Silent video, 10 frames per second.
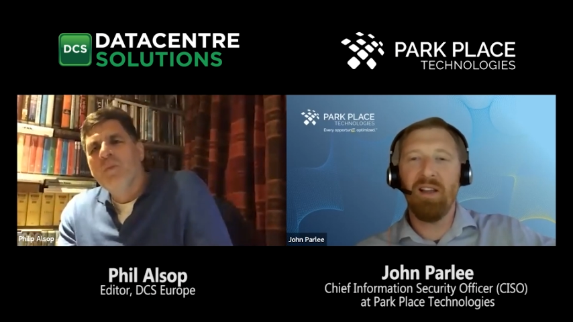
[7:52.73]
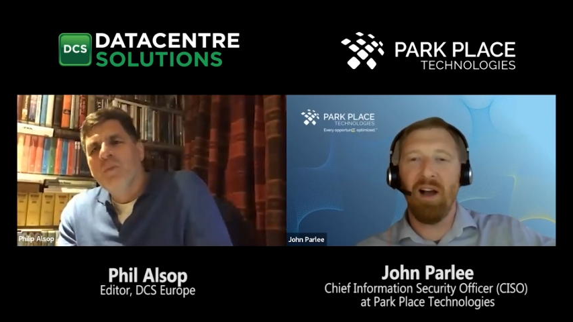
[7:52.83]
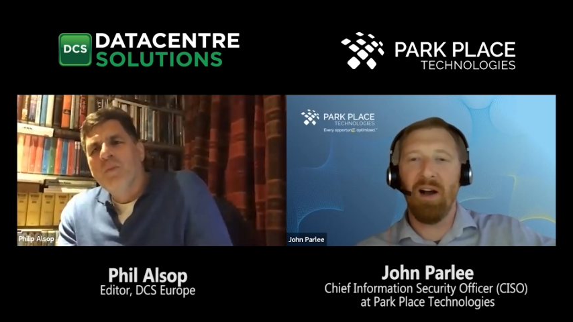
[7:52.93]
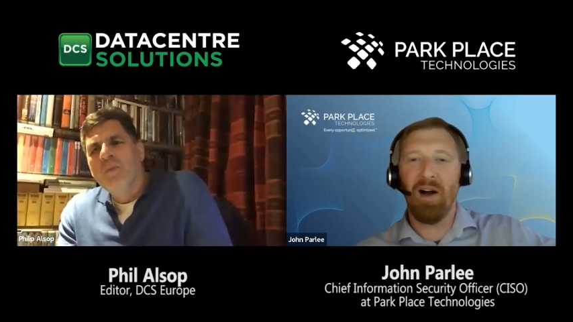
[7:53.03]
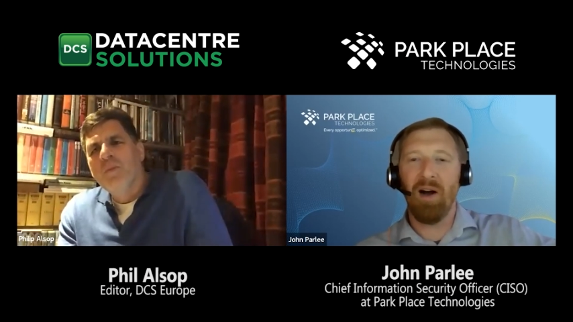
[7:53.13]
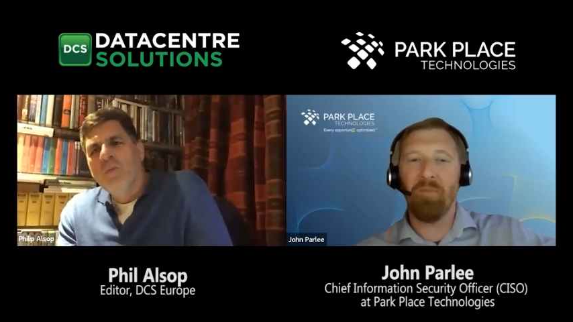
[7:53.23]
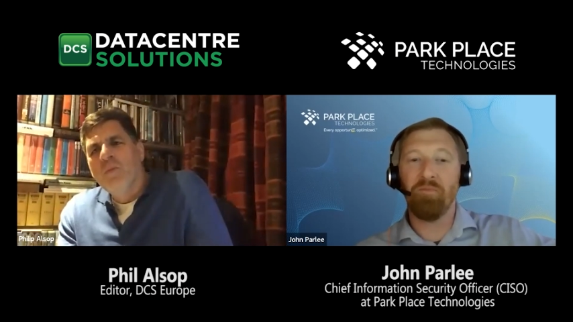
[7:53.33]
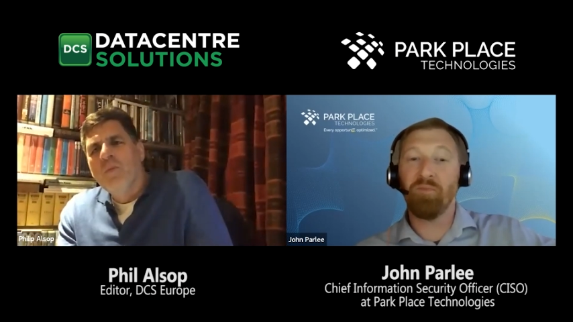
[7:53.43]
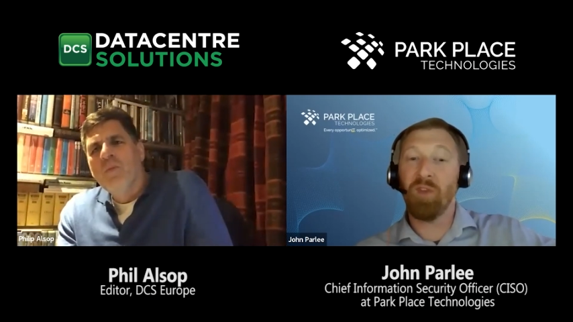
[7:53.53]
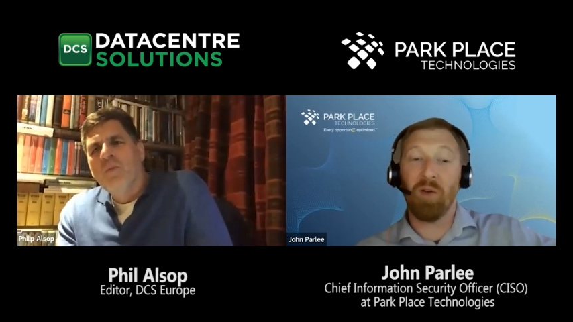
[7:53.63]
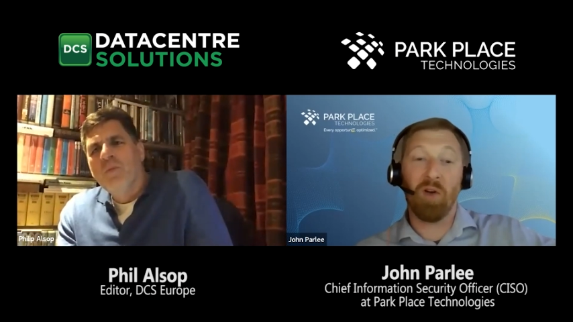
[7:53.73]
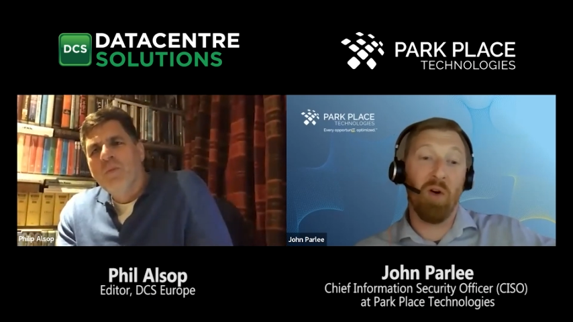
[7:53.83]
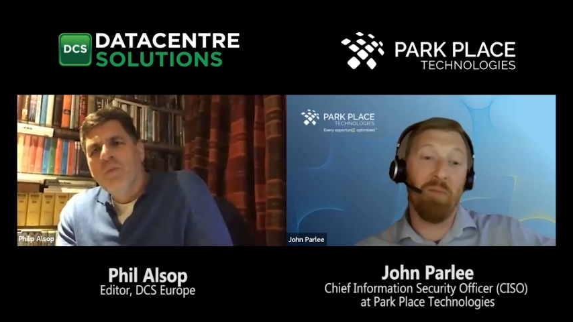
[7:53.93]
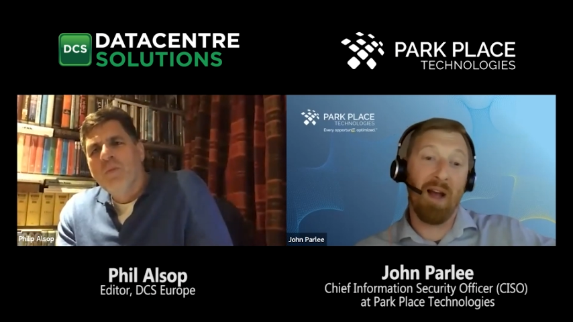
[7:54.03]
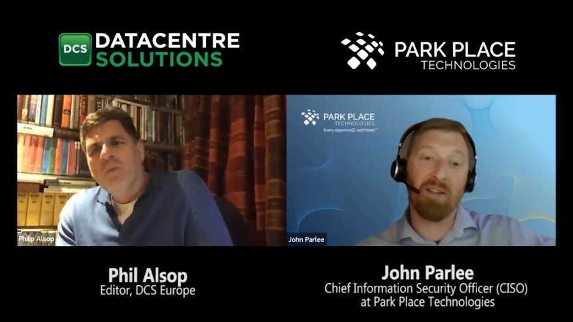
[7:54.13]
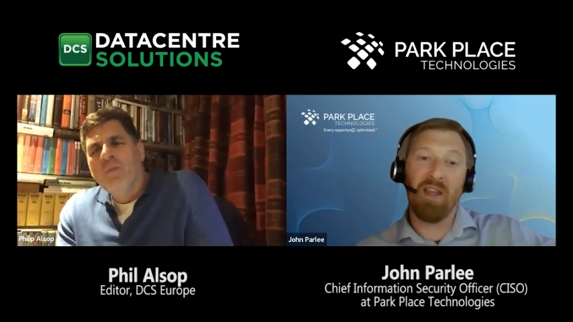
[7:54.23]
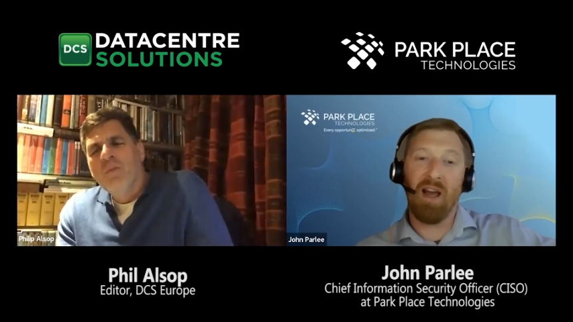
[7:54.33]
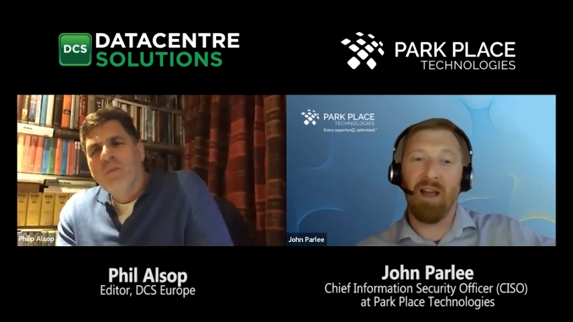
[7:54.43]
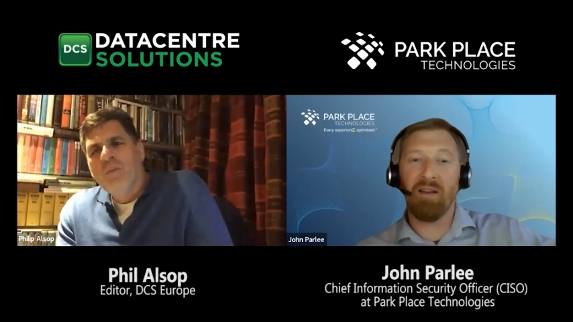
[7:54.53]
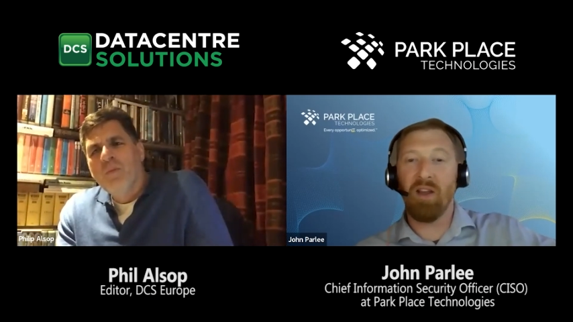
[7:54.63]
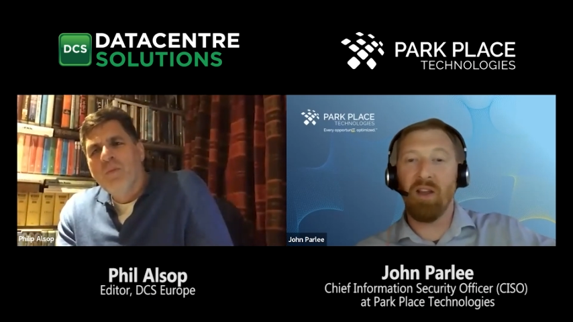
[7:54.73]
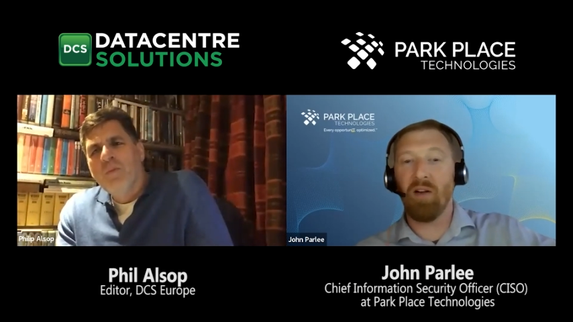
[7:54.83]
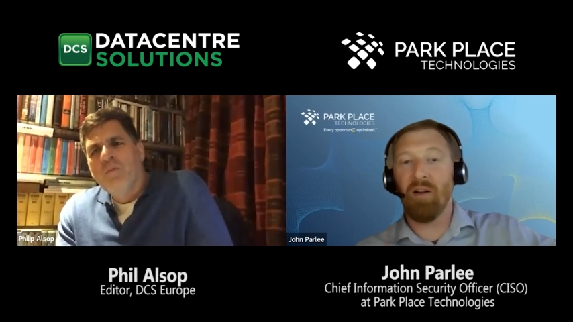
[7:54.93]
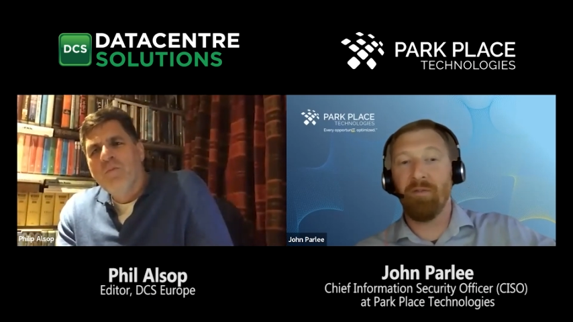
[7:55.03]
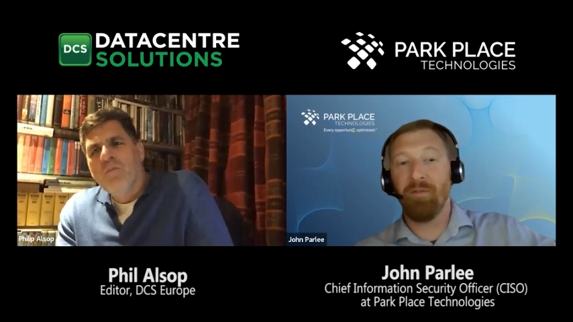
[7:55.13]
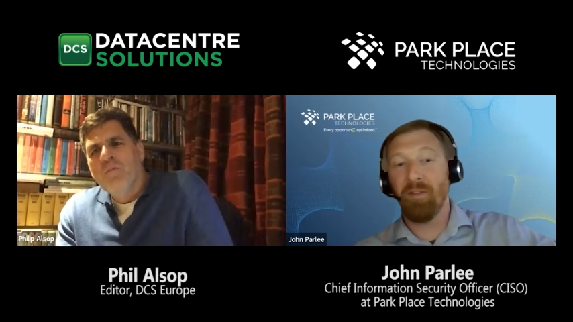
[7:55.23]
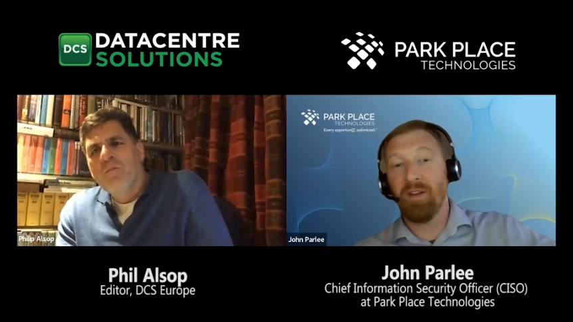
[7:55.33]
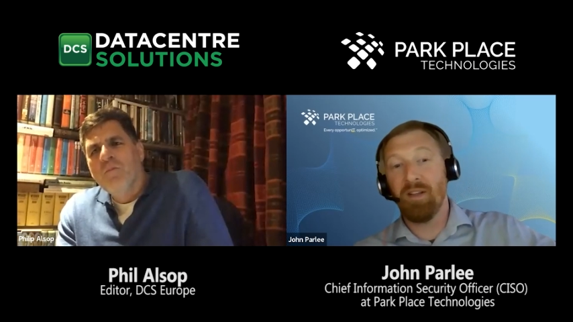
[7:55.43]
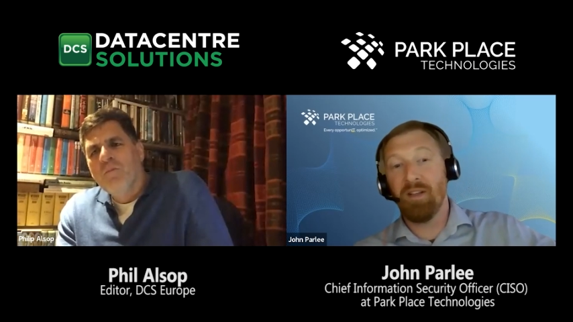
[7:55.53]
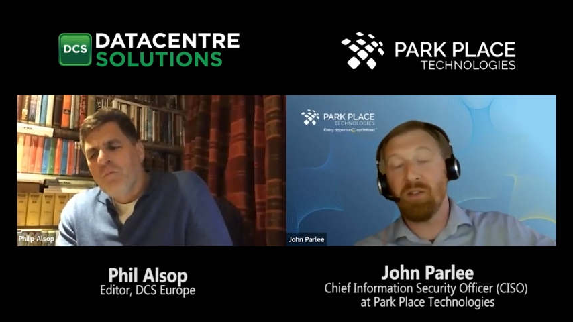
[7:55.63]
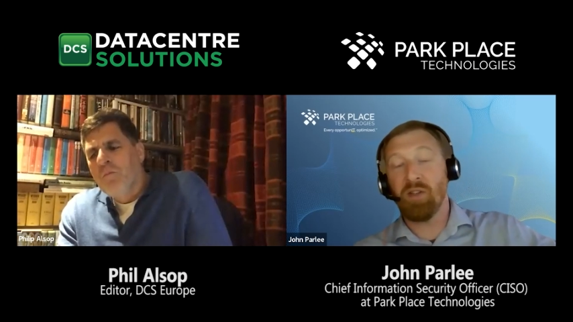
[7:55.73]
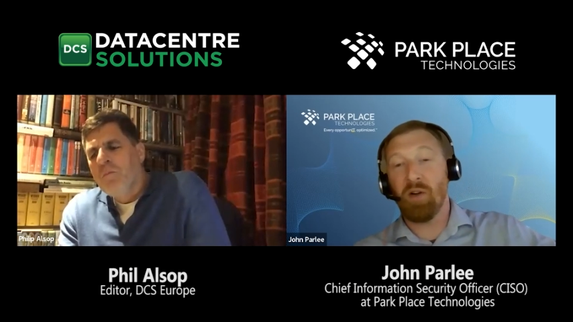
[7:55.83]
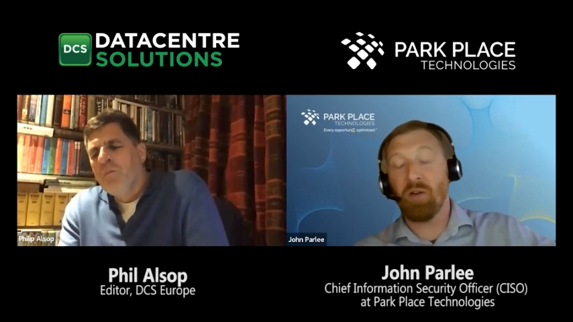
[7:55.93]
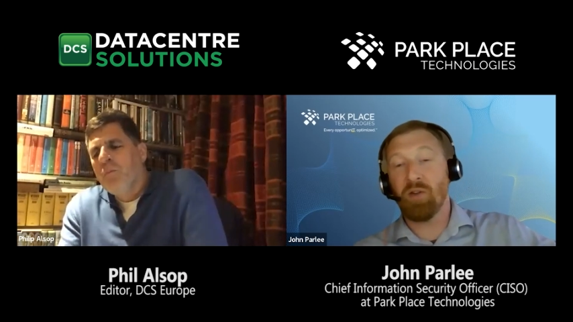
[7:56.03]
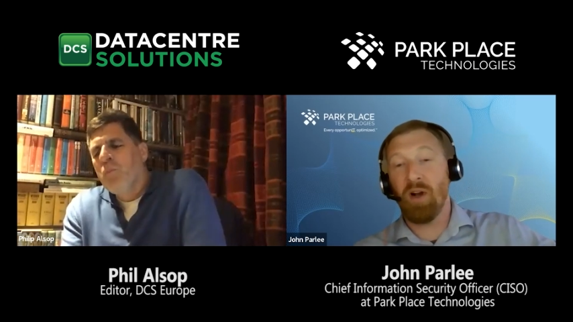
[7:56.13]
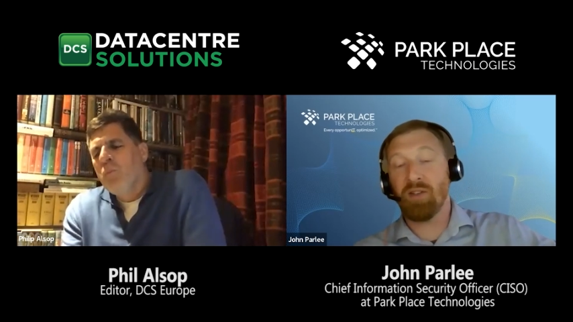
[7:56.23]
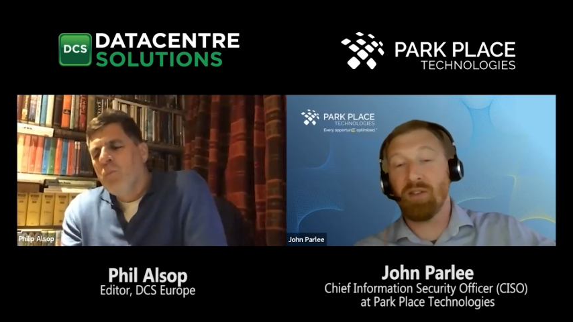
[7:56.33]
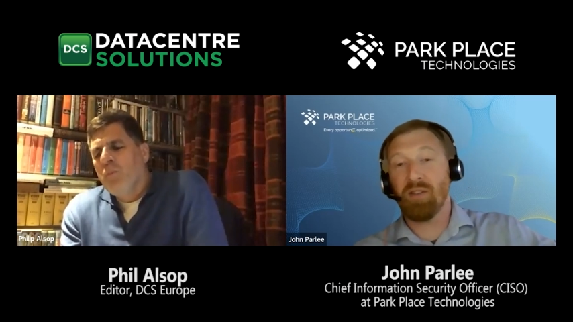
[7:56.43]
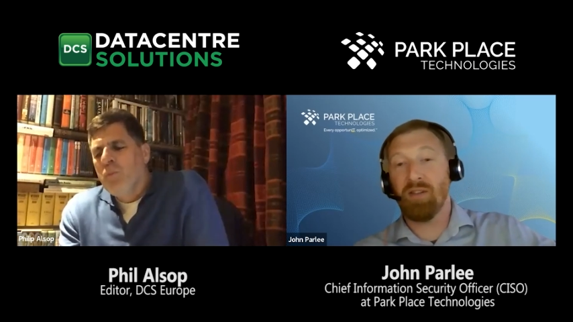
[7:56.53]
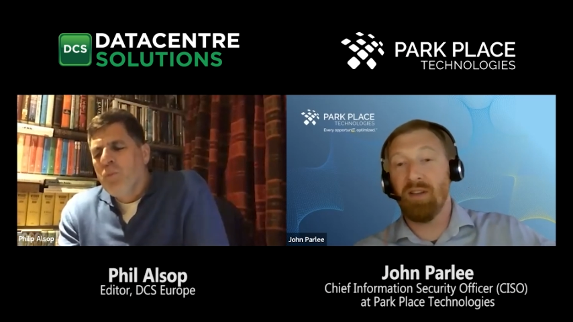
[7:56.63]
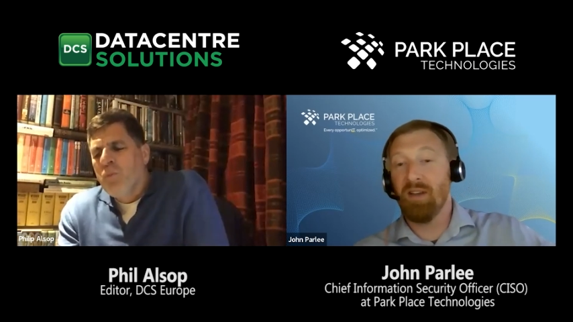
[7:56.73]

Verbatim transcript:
Speaker 1: Um, you know, going back to the idea of zero trust,